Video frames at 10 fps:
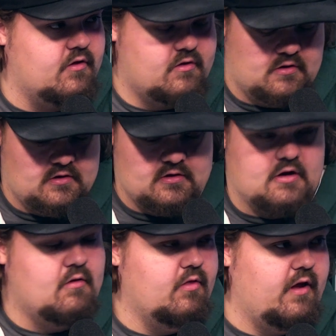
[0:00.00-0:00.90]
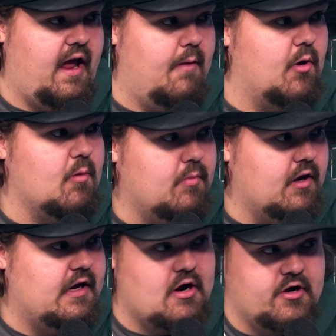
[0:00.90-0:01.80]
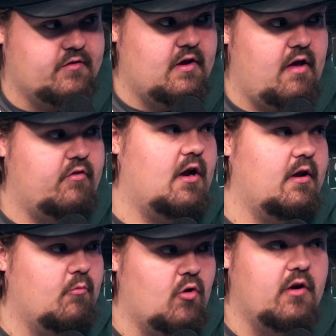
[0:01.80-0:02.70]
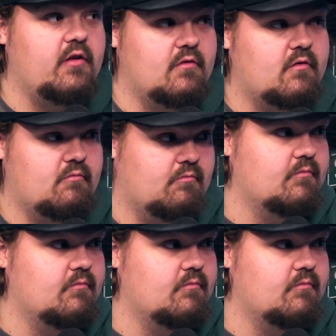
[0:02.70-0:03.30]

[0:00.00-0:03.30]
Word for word: the the hammer, but now he doesn't have it on anymore, and he's